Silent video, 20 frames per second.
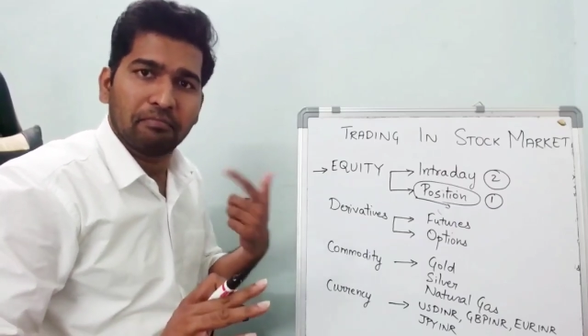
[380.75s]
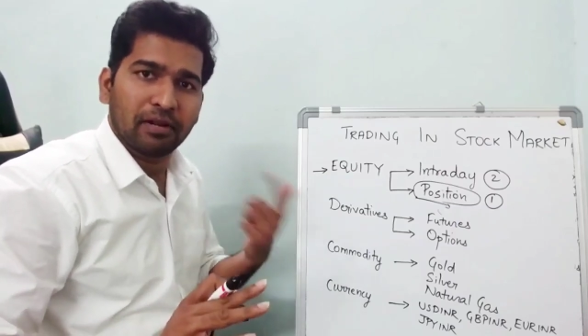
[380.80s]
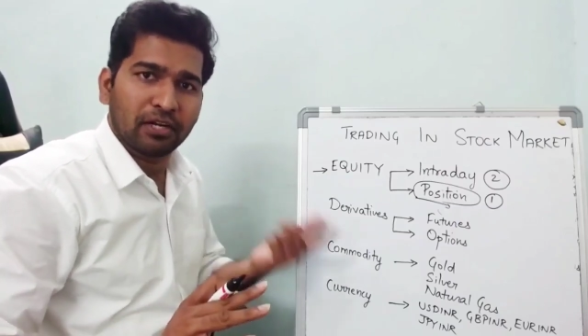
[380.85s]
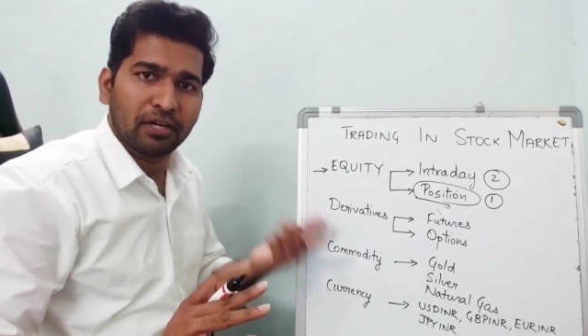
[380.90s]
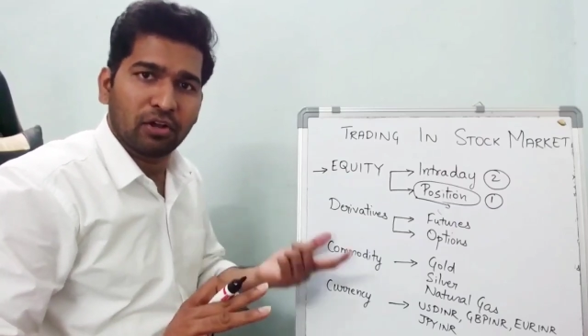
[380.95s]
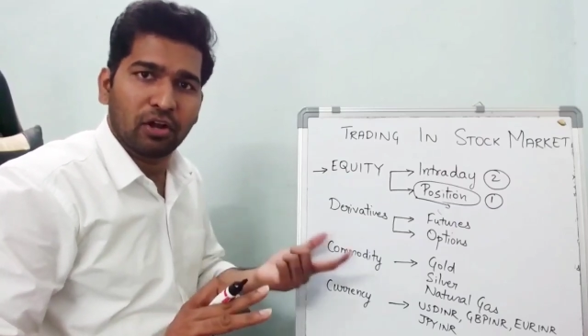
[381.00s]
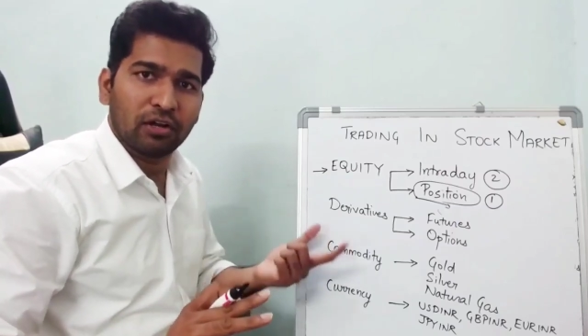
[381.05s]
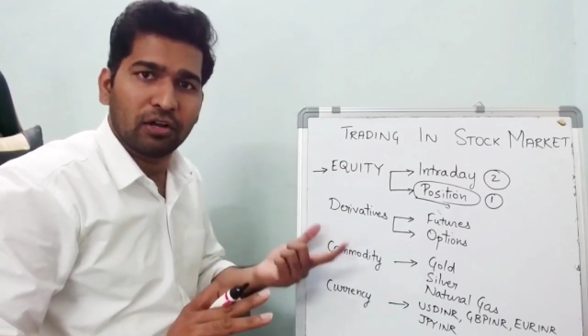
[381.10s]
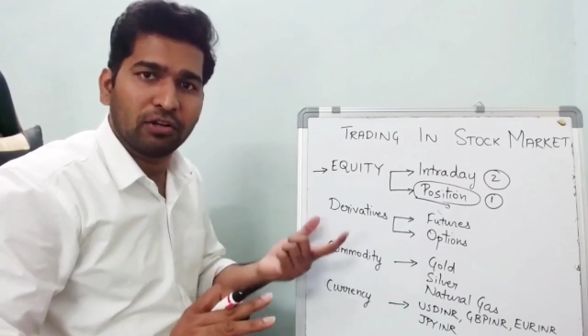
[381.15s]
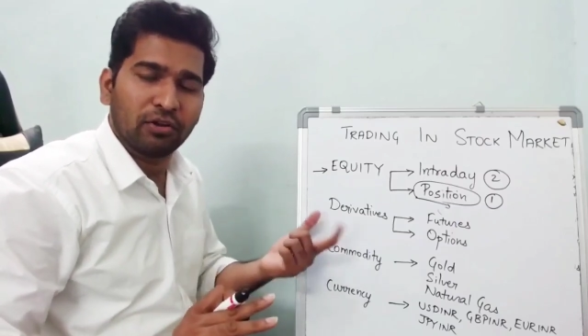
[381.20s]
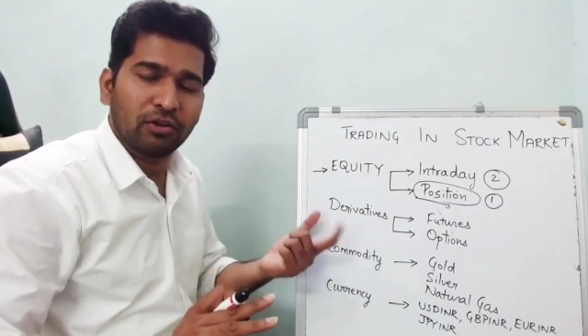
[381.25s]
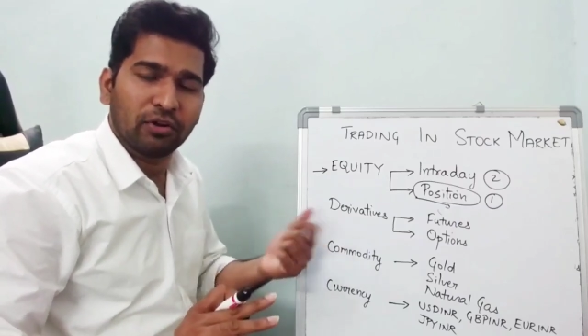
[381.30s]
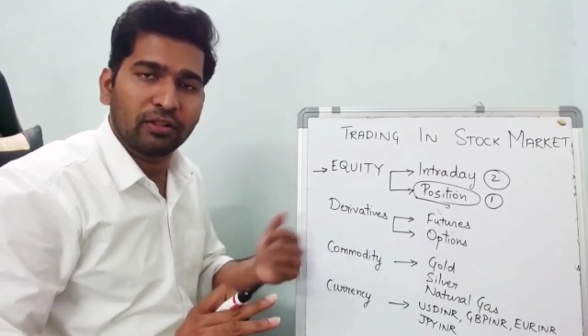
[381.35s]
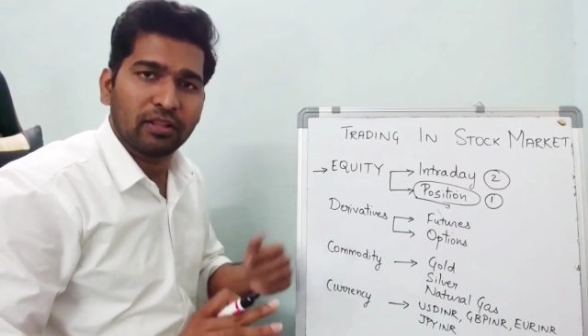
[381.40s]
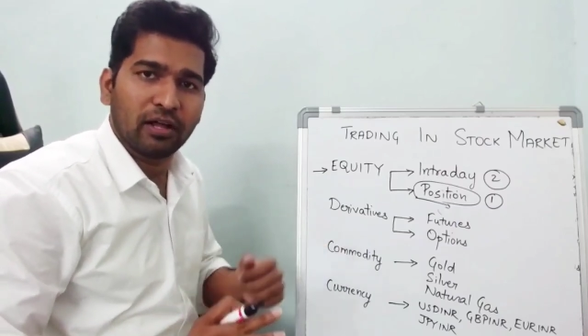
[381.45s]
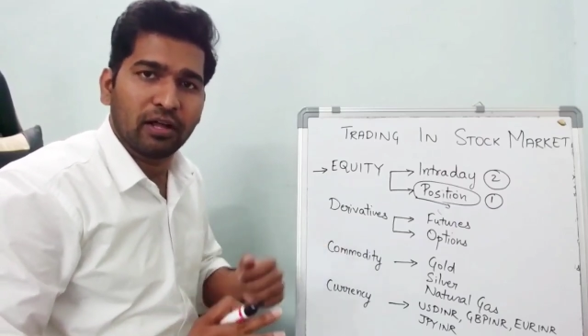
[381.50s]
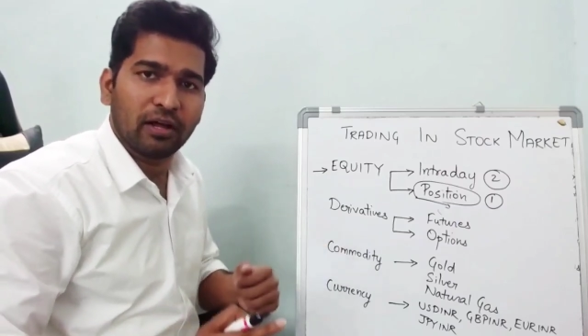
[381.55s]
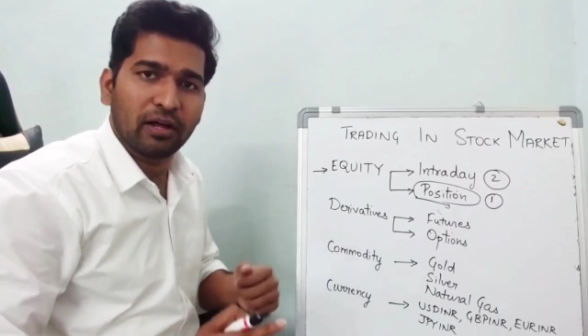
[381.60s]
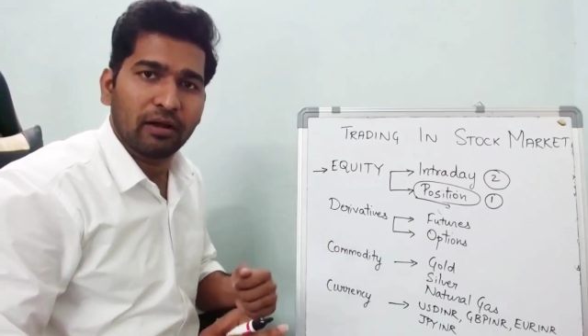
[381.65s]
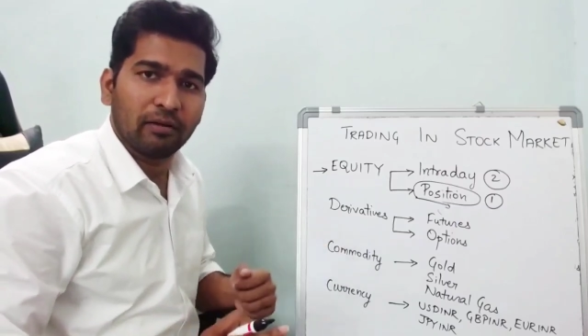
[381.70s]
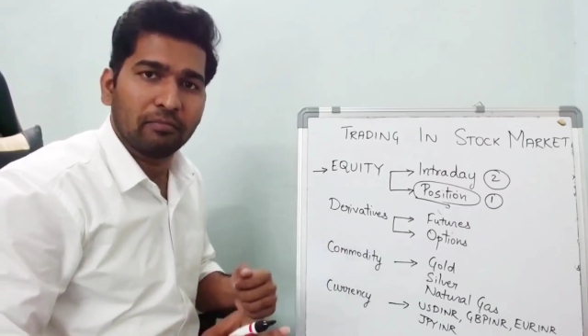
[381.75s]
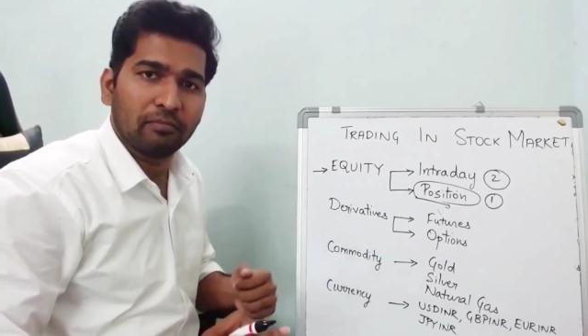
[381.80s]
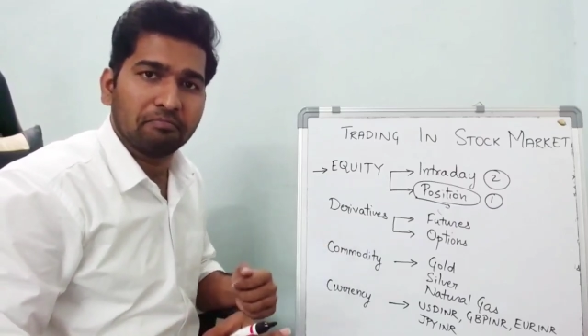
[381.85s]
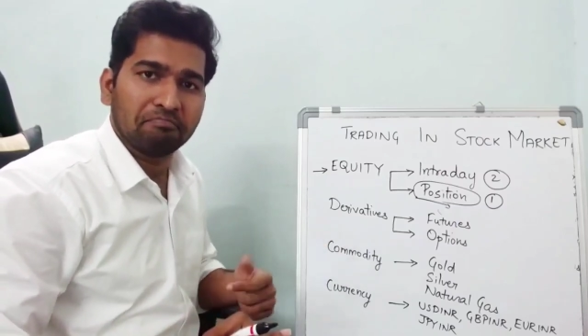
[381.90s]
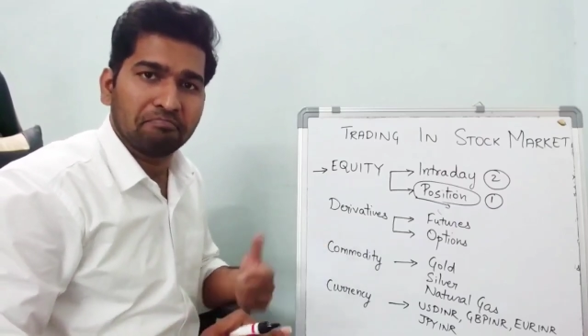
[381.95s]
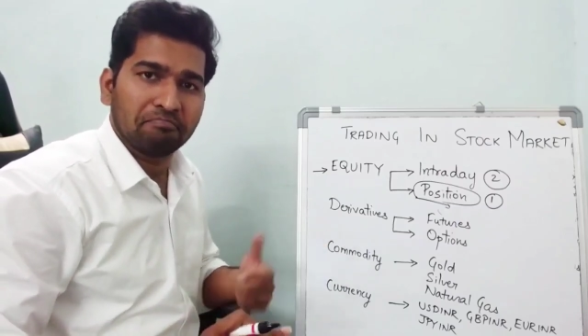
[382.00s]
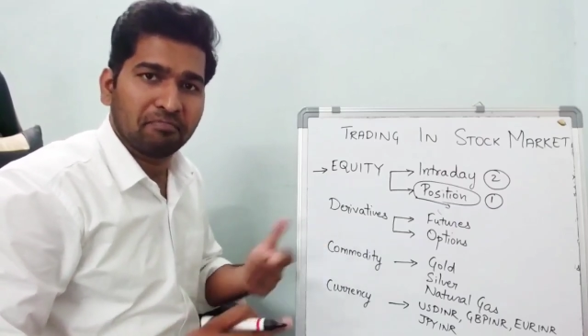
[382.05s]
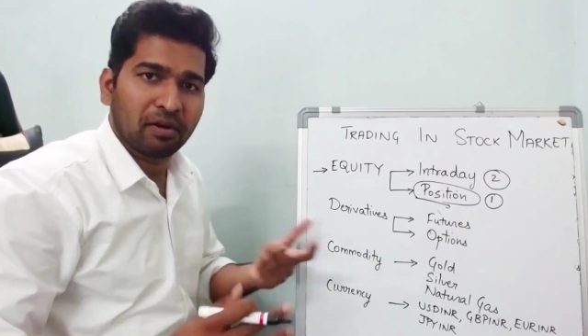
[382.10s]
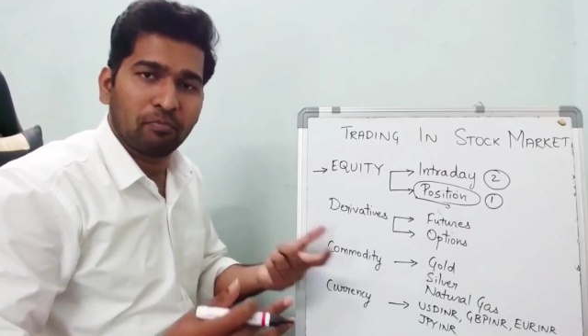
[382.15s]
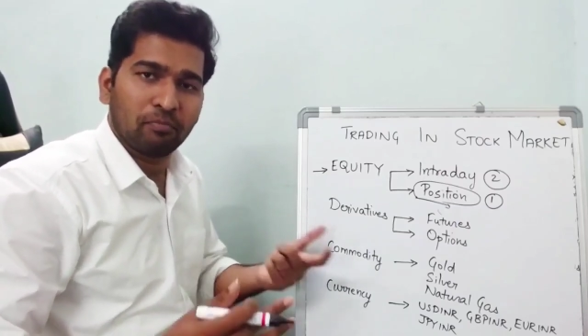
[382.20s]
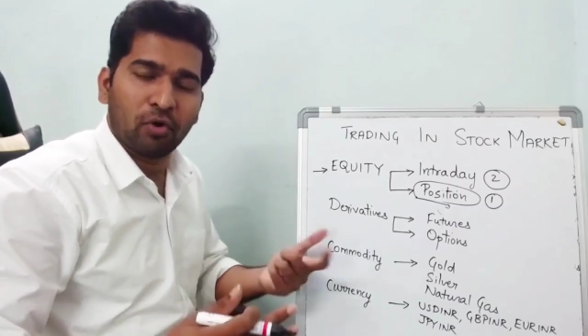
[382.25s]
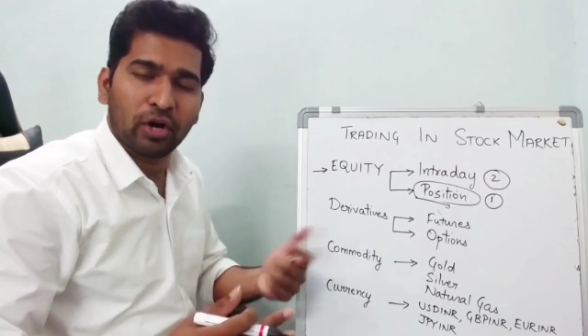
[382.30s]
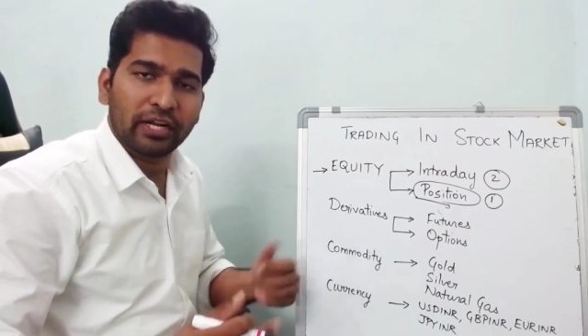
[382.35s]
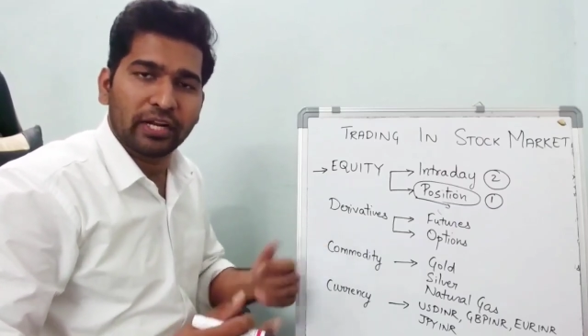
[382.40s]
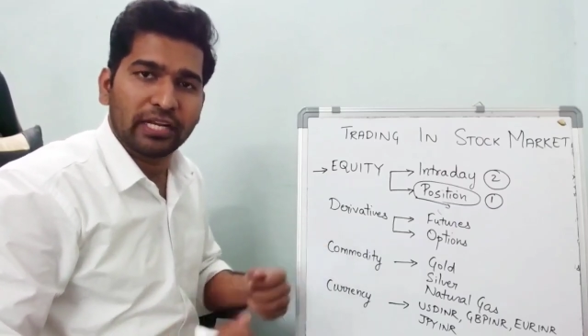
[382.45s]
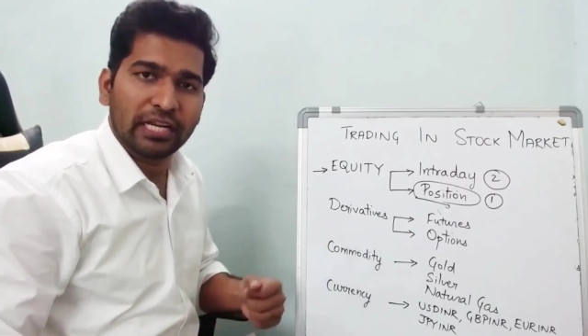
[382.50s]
at all from morning